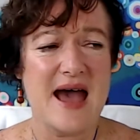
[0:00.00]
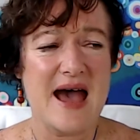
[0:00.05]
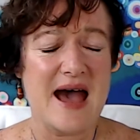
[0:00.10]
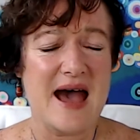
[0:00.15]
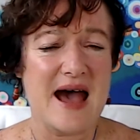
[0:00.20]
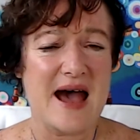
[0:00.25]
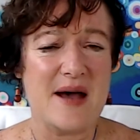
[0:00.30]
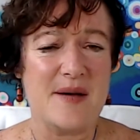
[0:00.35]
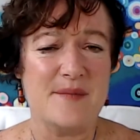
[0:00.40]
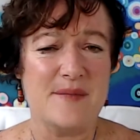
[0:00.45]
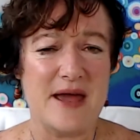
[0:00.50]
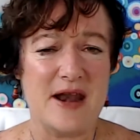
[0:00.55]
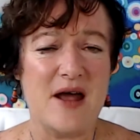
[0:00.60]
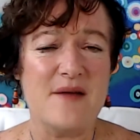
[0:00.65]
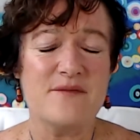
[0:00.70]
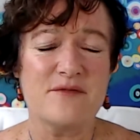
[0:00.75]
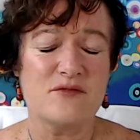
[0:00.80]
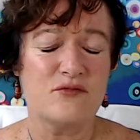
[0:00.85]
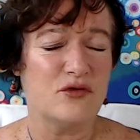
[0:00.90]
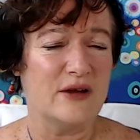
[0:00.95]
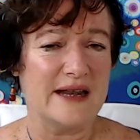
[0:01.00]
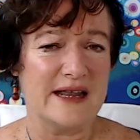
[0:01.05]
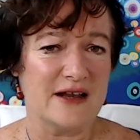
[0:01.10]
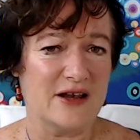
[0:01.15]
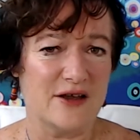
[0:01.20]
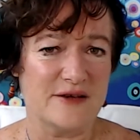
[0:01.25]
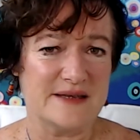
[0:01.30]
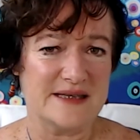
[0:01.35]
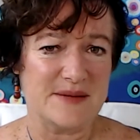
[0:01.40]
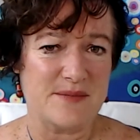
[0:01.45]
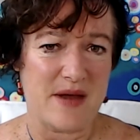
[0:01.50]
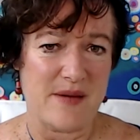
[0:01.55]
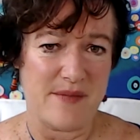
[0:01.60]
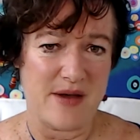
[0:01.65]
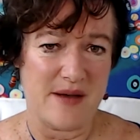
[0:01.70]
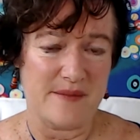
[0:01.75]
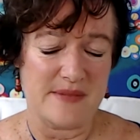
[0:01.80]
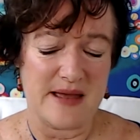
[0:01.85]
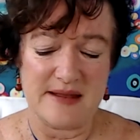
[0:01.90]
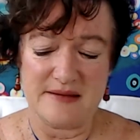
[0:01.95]
And I'm really close to my
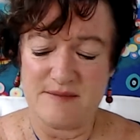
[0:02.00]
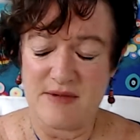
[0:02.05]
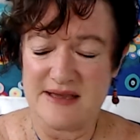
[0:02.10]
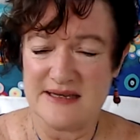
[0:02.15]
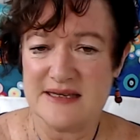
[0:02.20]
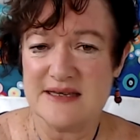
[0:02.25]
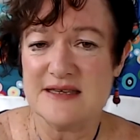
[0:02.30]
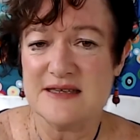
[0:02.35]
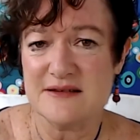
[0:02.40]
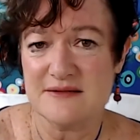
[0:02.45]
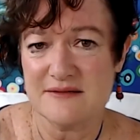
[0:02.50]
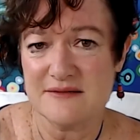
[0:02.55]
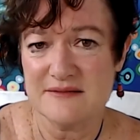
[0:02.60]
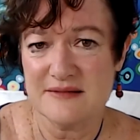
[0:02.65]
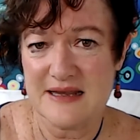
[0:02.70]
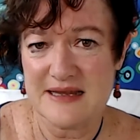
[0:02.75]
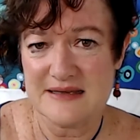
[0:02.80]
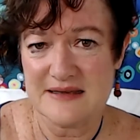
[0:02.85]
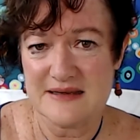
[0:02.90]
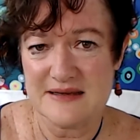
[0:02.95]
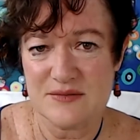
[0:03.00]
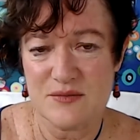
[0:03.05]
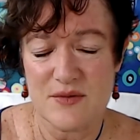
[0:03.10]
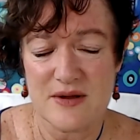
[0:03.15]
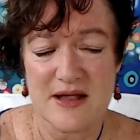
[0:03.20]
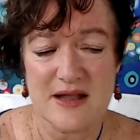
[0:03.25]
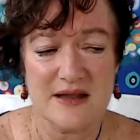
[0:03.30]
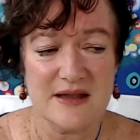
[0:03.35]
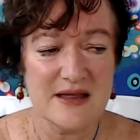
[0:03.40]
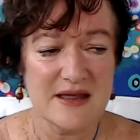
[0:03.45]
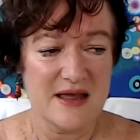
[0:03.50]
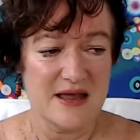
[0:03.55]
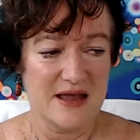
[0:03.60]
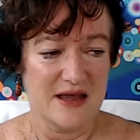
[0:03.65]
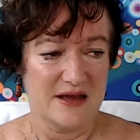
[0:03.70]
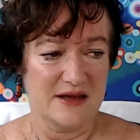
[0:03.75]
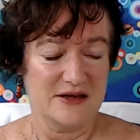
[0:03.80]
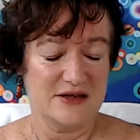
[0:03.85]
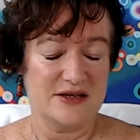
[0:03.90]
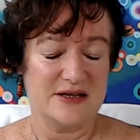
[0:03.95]
mum, and my sister is as well.
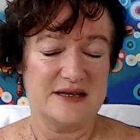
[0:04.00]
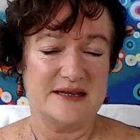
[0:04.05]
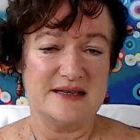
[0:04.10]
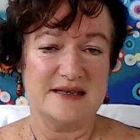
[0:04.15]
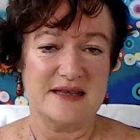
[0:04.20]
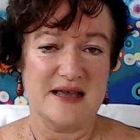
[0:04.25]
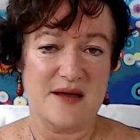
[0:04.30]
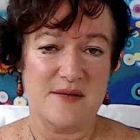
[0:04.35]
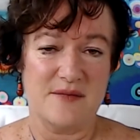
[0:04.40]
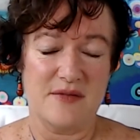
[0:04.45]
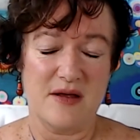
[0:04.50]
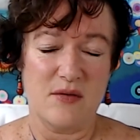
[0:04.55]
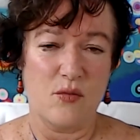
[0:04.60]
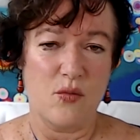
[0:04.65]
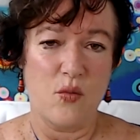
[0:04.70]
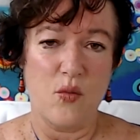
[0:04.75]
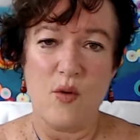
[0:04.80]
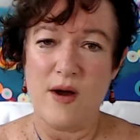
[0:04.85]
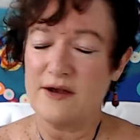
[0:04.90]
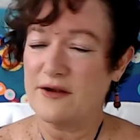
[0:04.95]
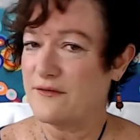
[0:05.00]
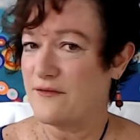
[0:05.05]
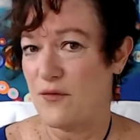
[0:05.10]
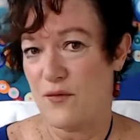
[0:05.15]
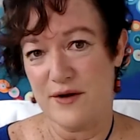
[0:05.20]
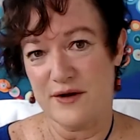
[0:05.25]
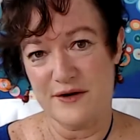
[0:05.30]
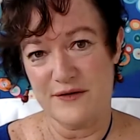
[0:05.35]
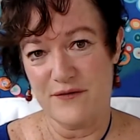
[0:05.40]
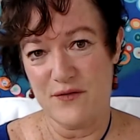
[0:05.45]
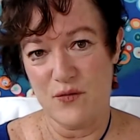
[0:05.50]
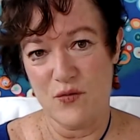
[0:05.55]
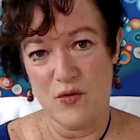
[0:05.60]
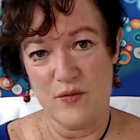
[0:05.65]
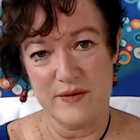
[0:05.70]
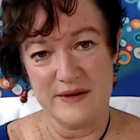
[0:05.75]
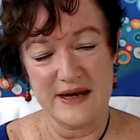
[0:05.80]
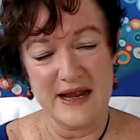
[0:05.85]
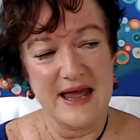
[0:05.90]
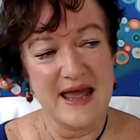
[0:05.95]
She's a wonderful, wonderful
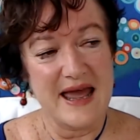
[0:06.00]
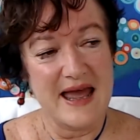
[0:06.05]
woman.